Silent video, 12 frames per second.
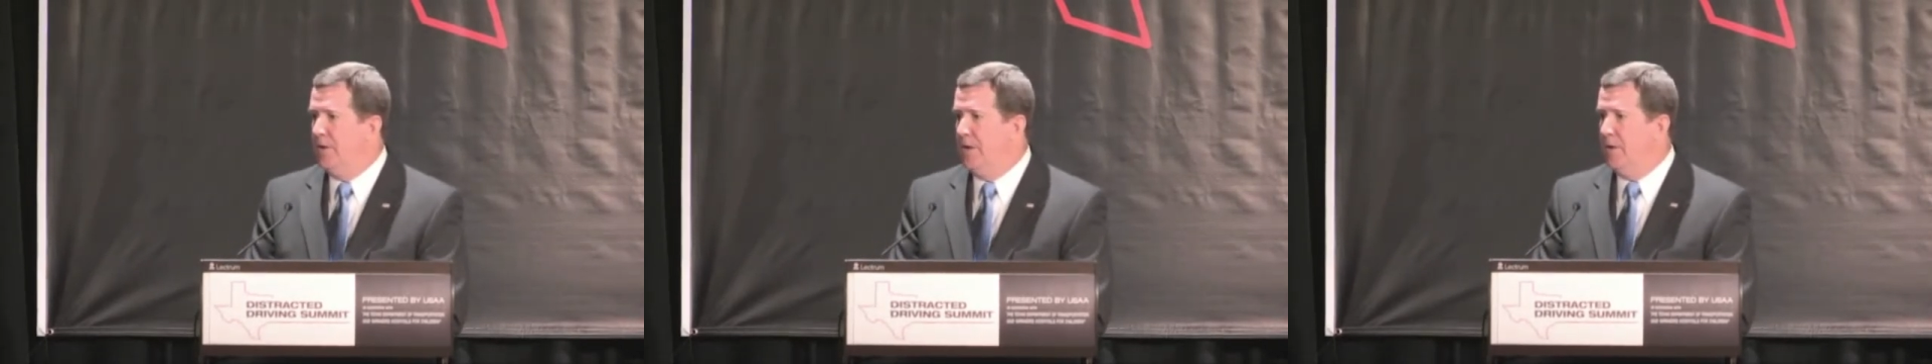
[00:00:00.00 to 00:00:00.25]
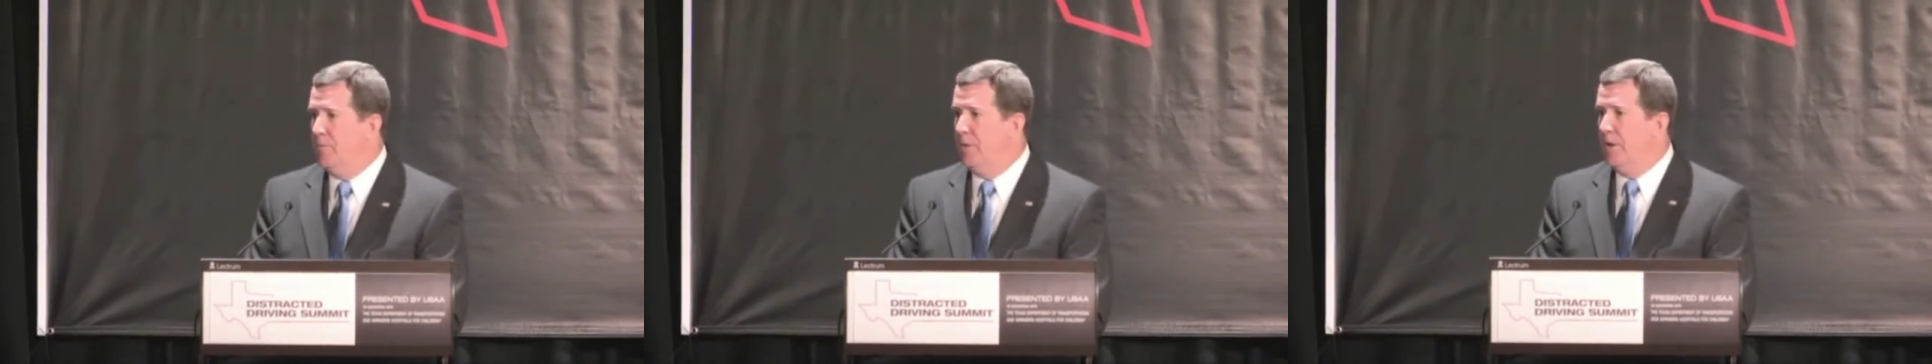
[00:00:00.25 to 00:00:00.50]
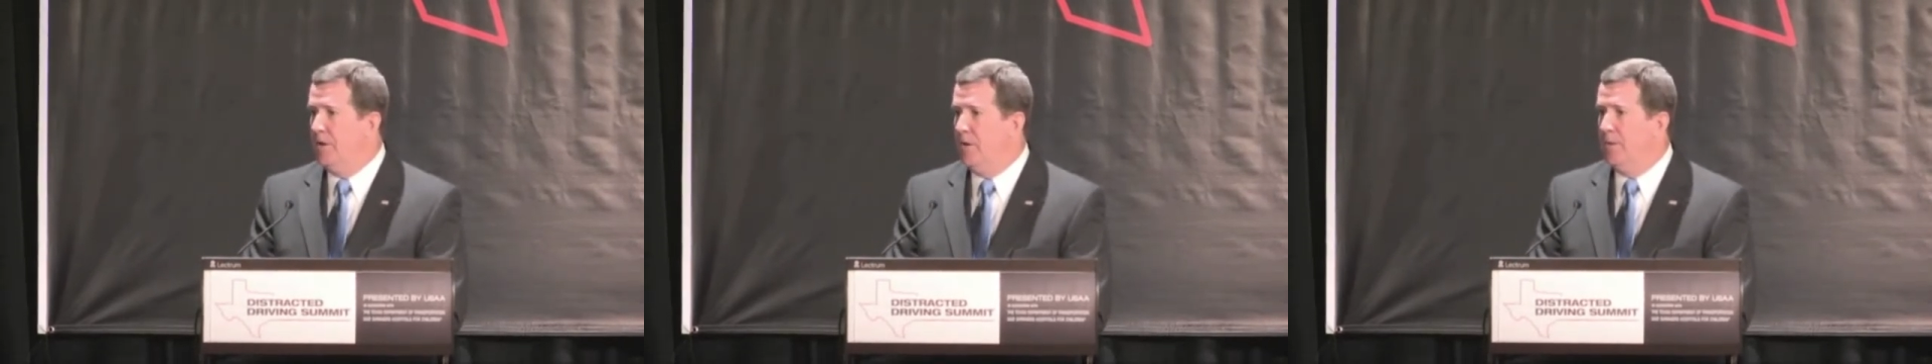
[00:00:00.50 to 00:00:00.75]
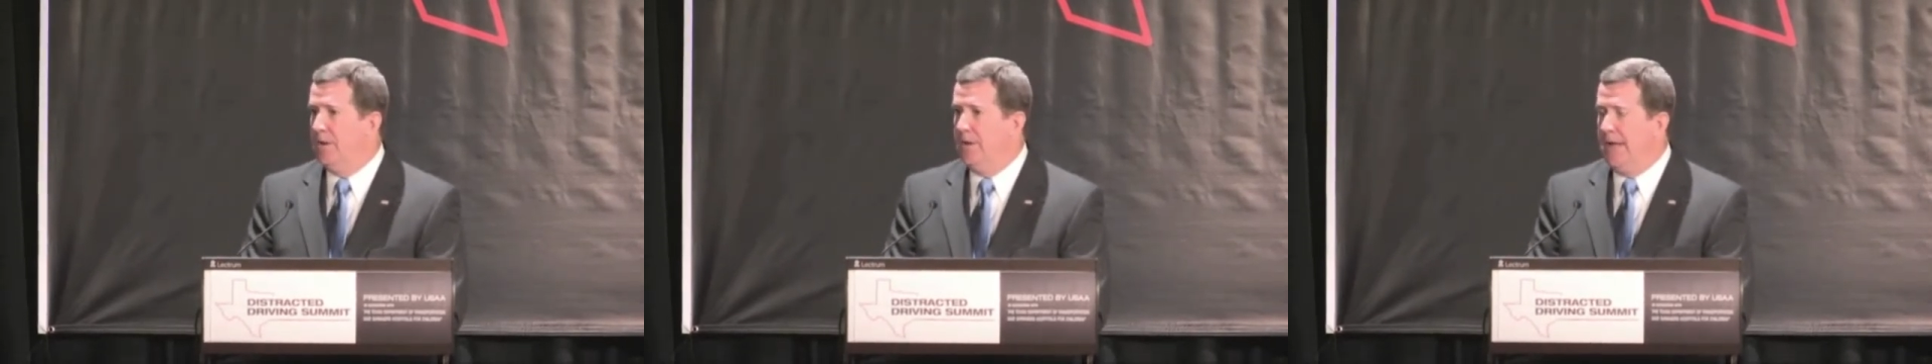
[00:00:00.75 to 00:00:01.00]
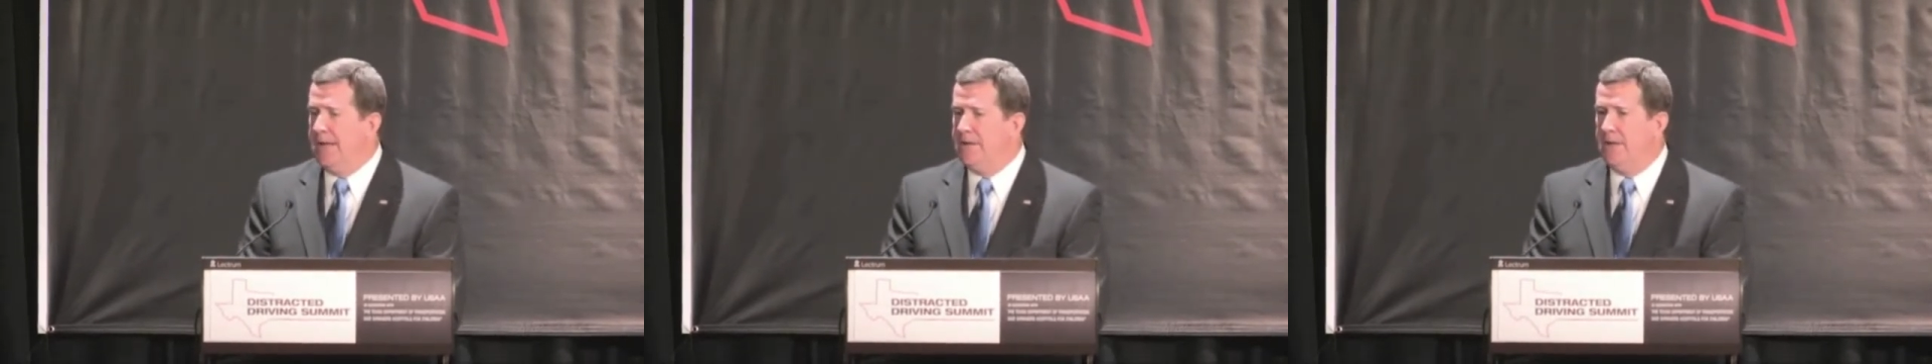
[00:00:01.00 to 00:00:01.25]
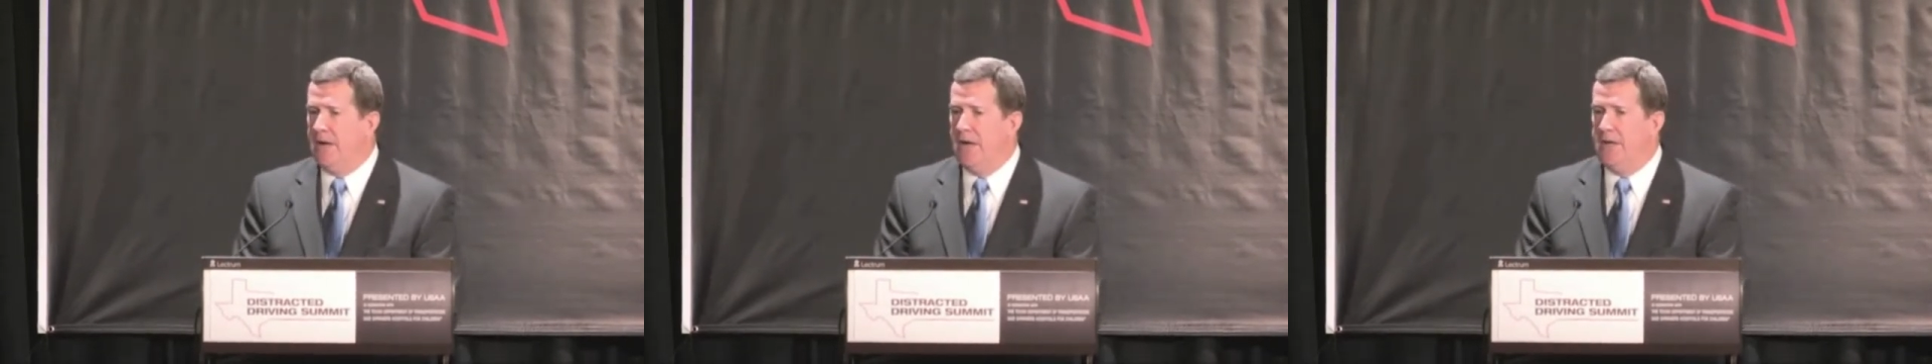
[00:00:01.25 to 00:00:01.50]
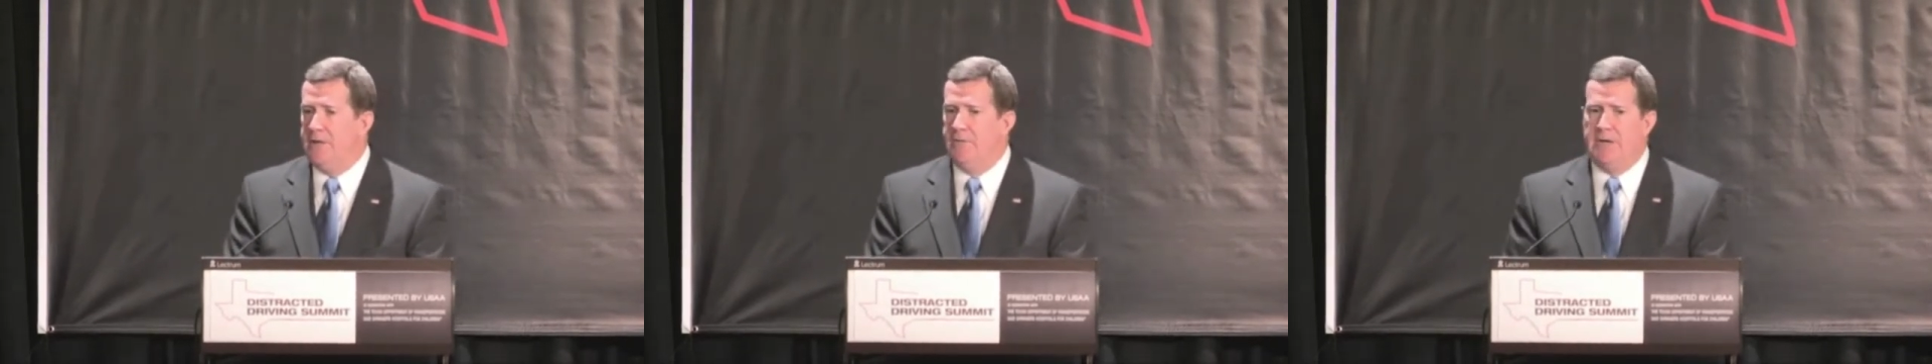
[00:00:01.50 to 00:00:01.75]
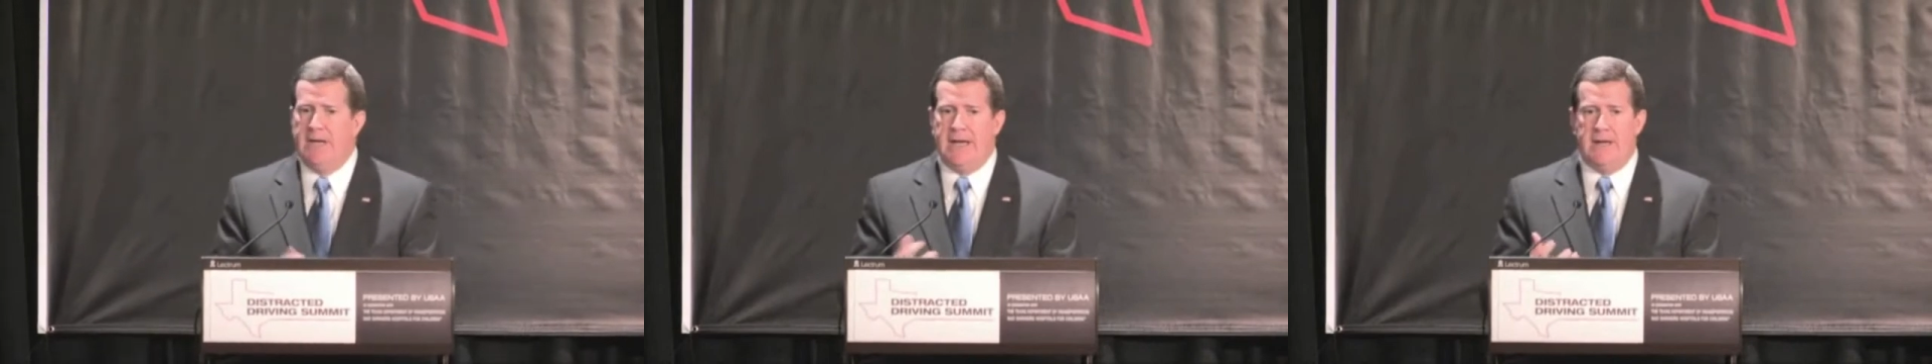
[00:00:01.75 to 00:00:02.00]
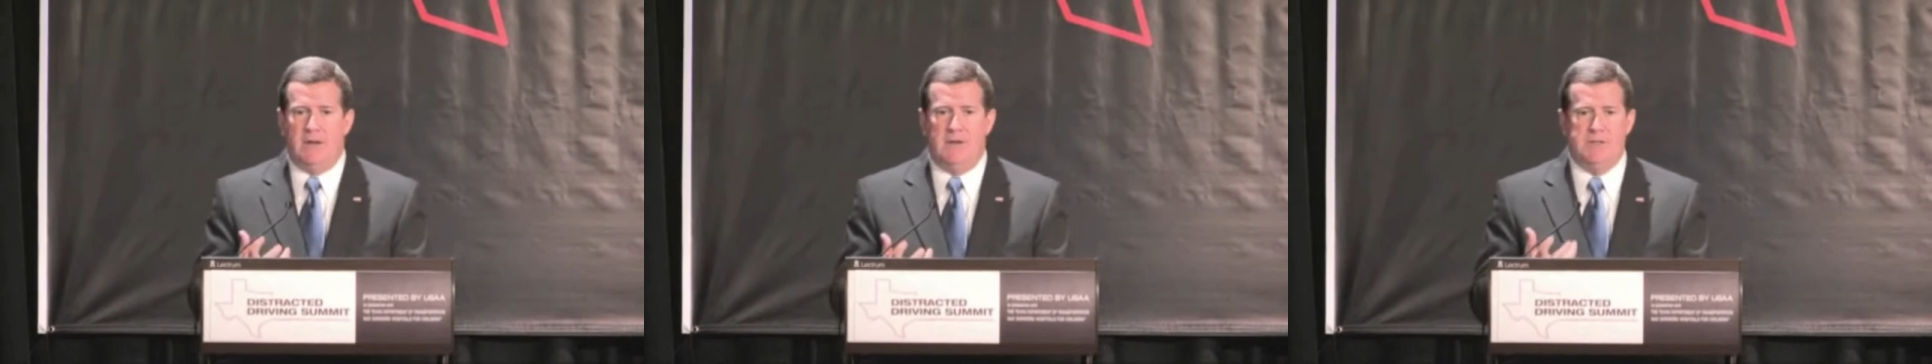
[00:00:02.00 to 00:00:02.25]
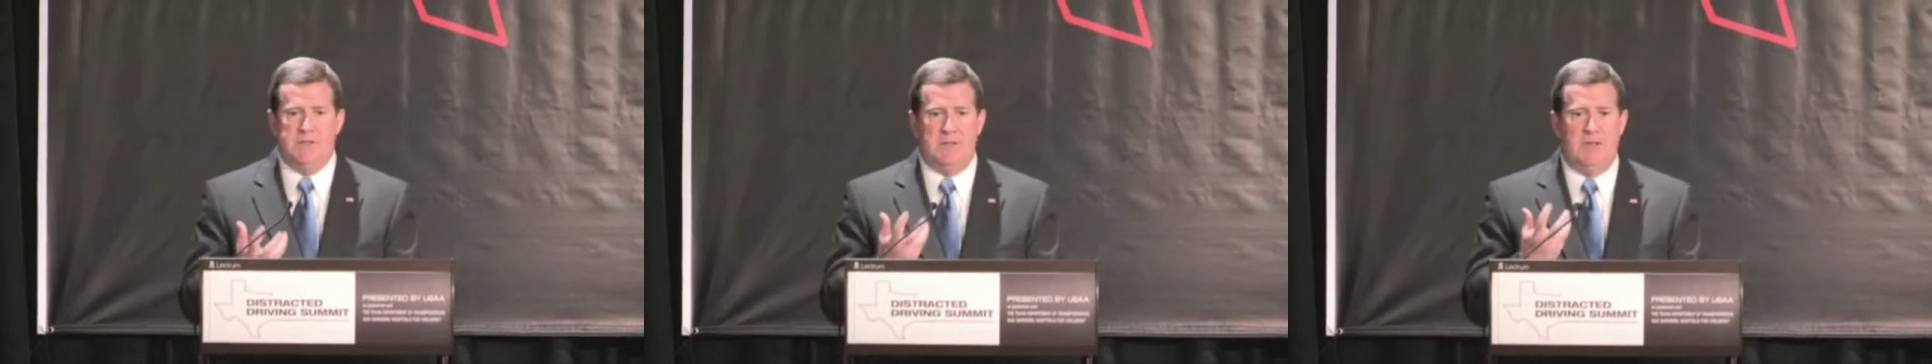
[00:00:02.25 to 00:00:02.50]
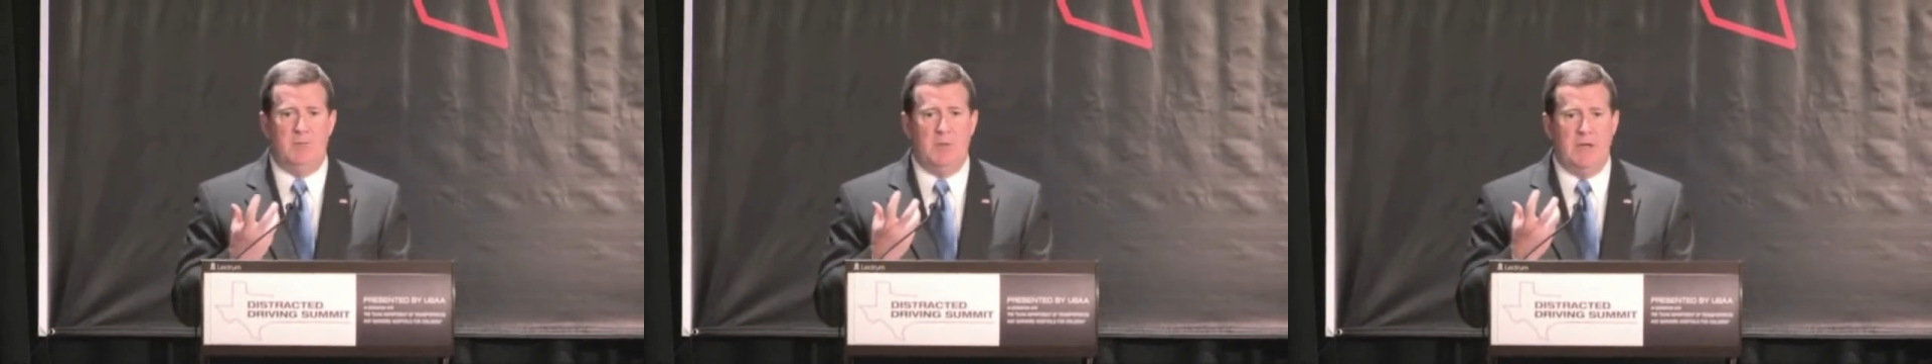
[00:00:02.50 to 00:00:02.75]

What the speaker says: and becoming that kind of a catalyst and